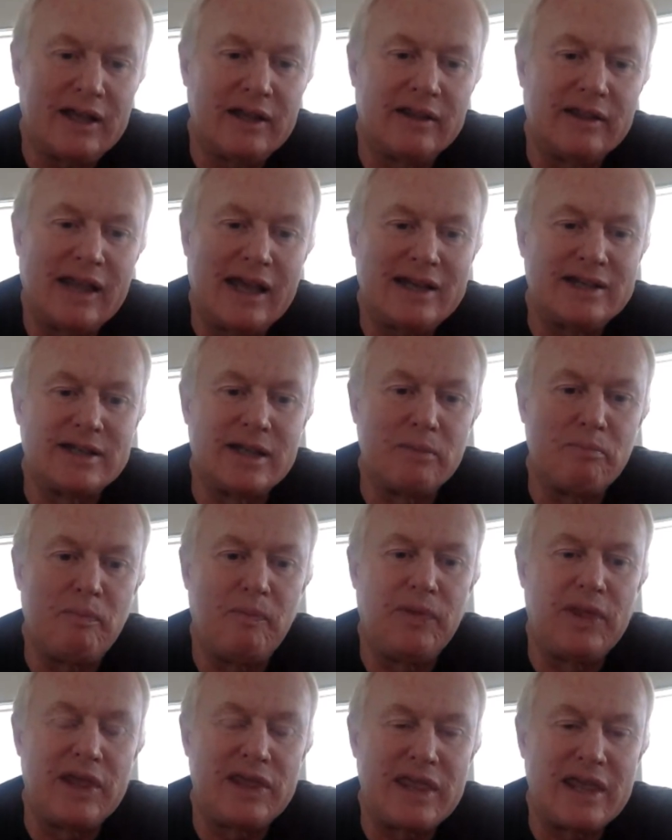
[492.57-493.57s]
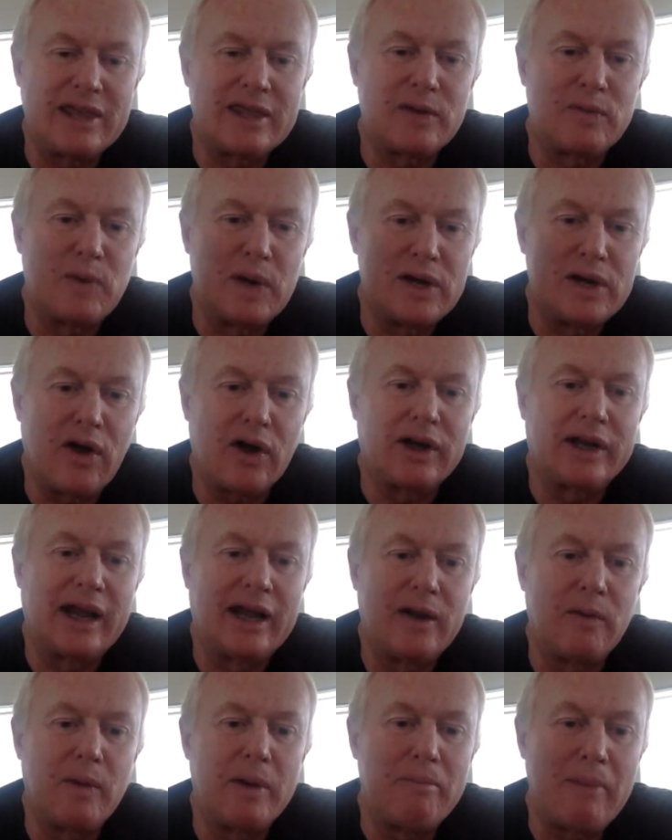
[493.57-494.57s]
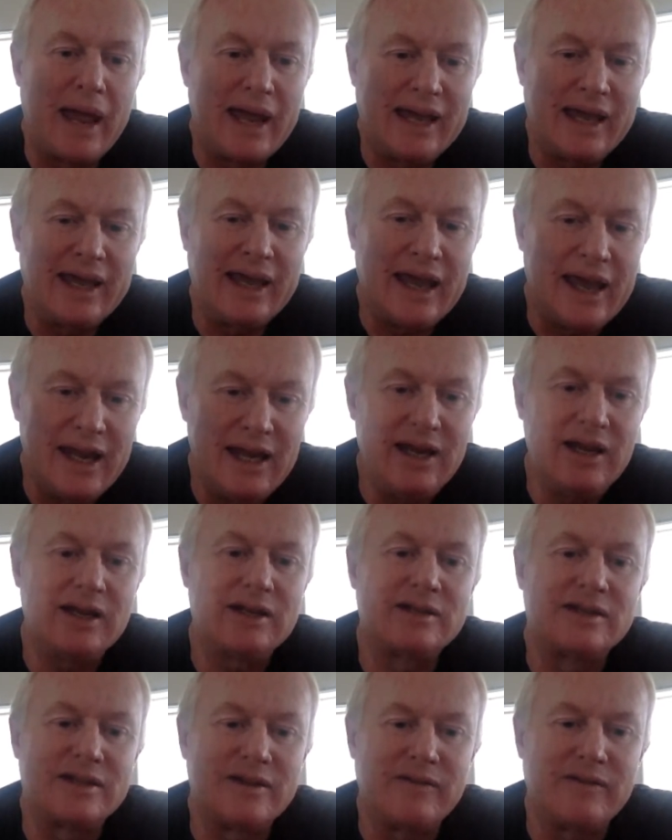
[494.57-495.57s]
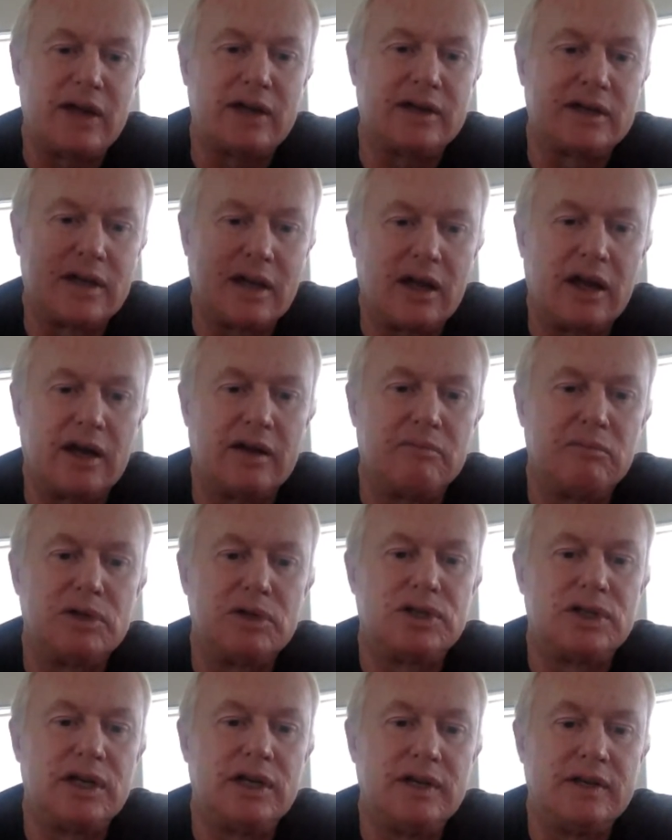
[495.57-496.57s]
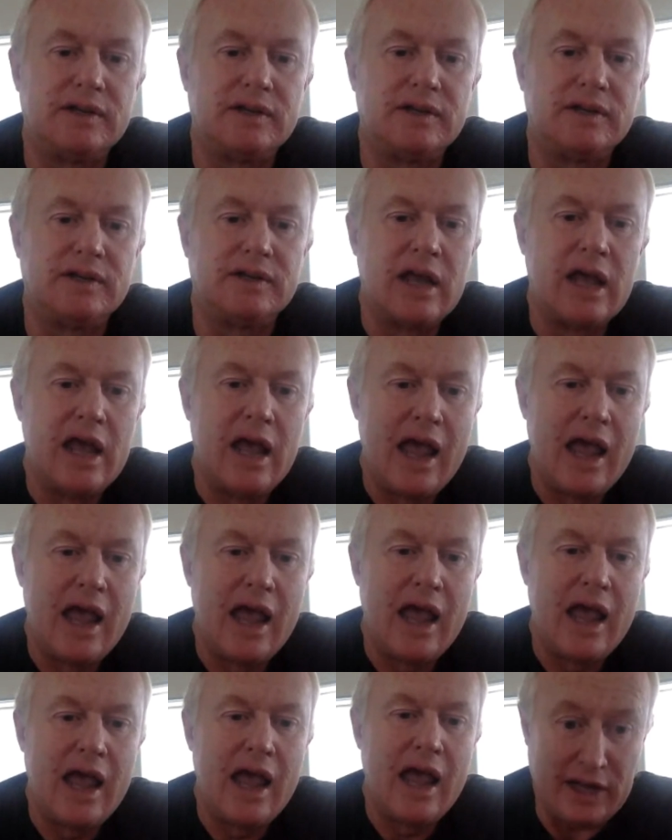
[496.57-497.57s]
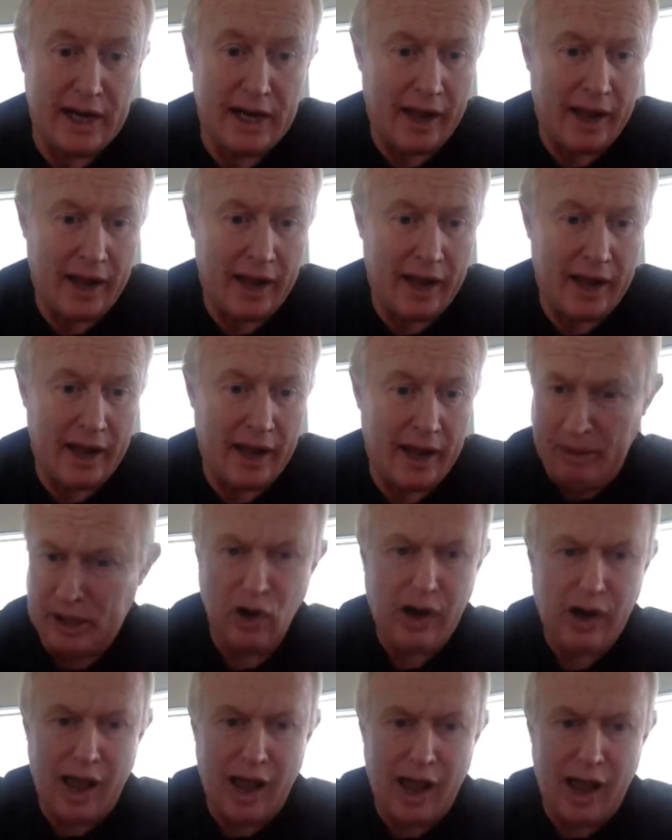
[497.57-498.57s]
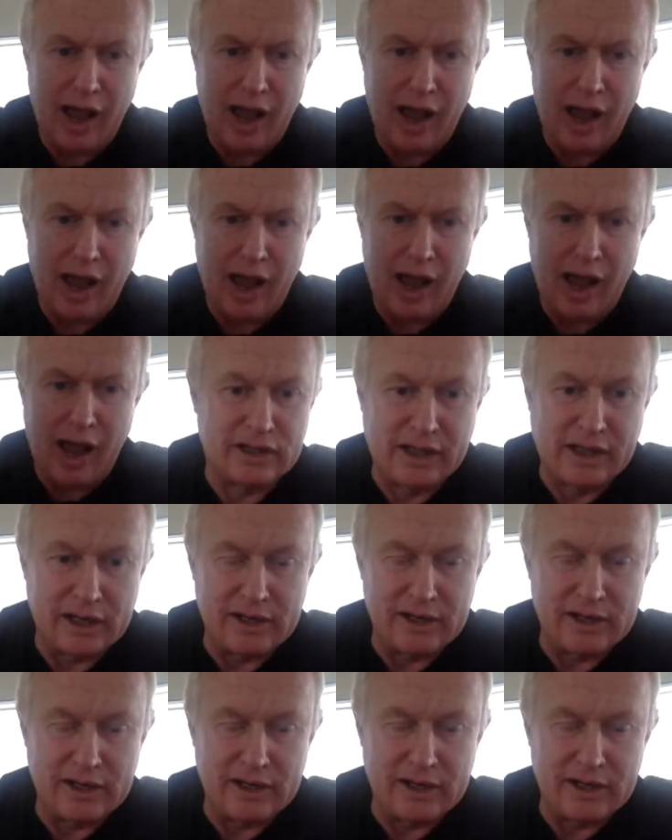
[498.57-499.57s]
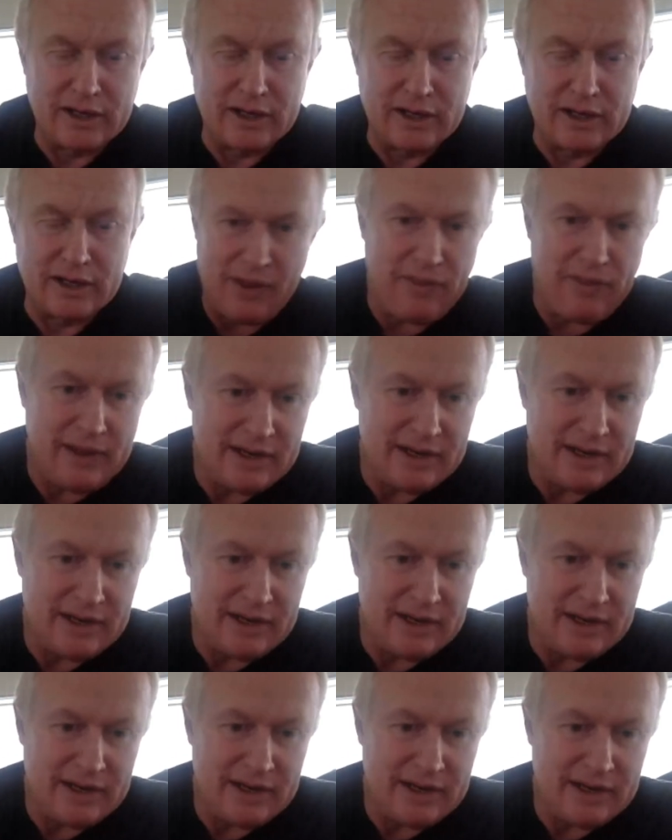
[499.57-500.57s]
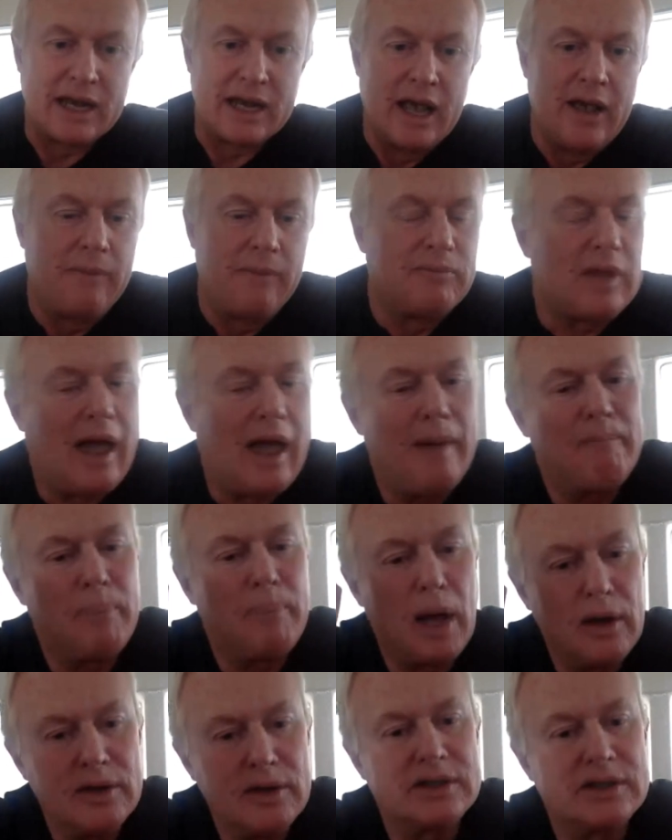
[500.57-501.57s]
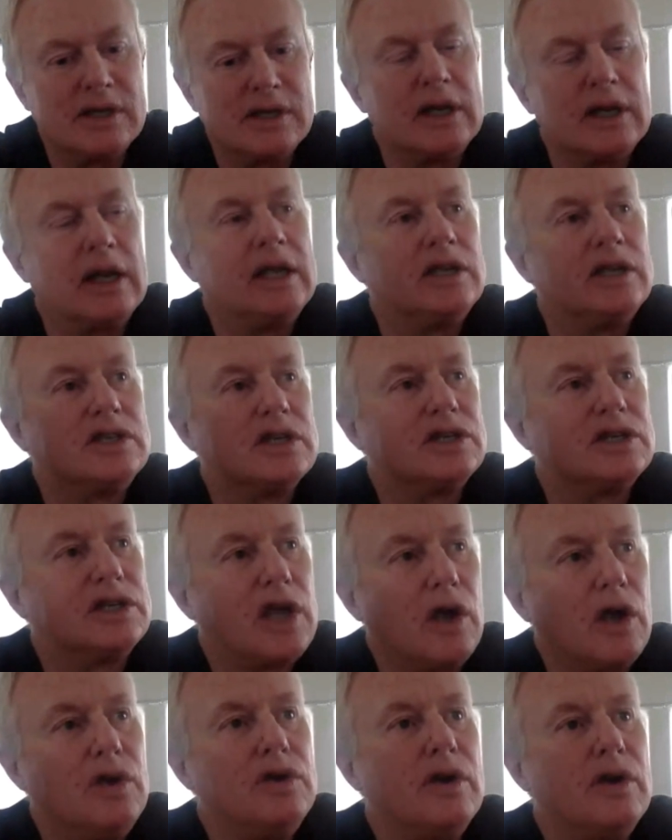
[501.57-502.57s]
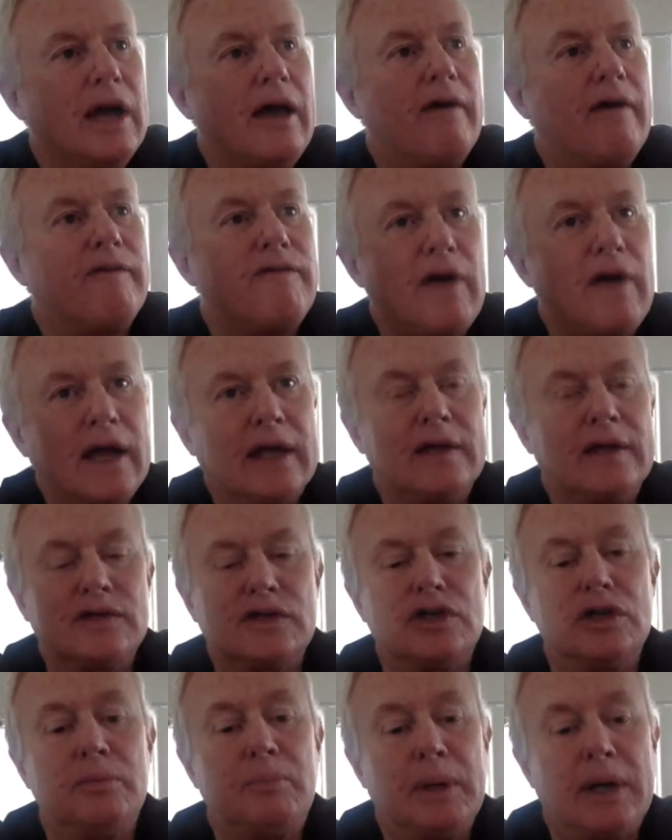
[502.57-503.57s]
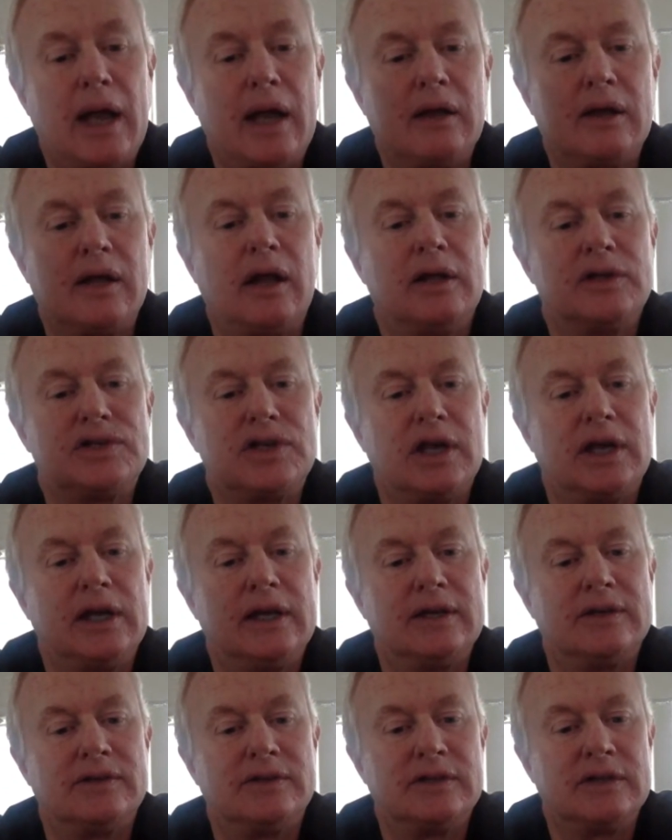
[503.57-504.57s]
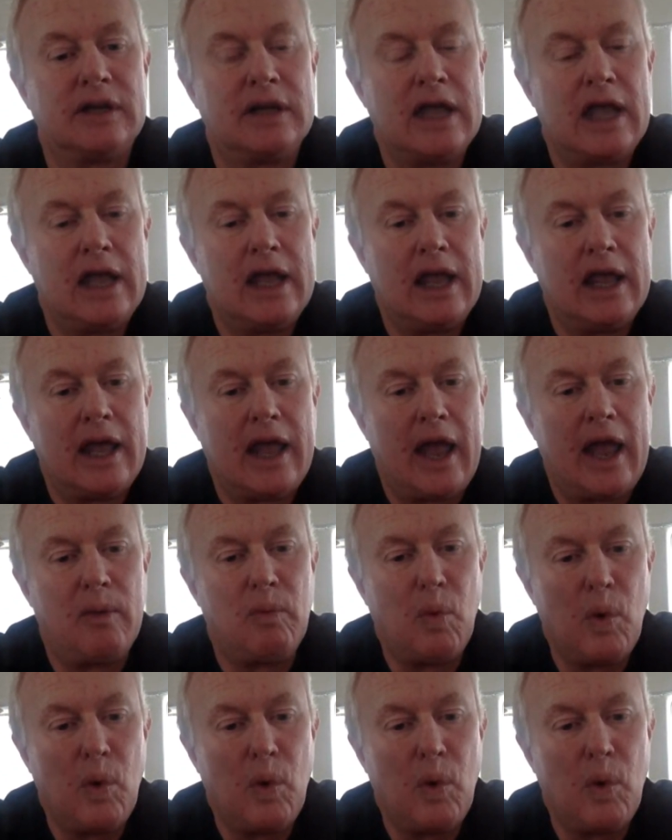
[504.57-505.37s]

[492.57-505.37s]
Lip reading: You see, that's the thing that we're not getting. We're making idiot savant kind of machines. And we say, like, but look how fast it can run these numbers. I posted to show you how fucking stupid our culture is